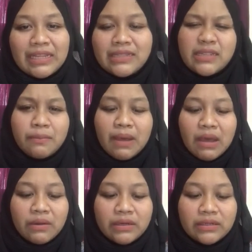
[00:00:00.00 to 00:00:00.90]
It's
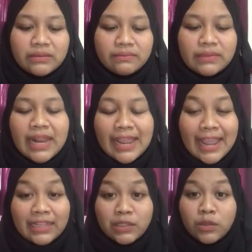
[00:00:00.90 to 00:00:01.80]
about, like
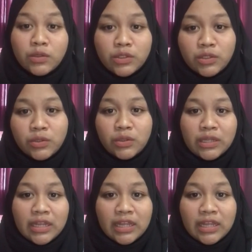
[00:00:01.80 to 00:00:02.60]
I told you,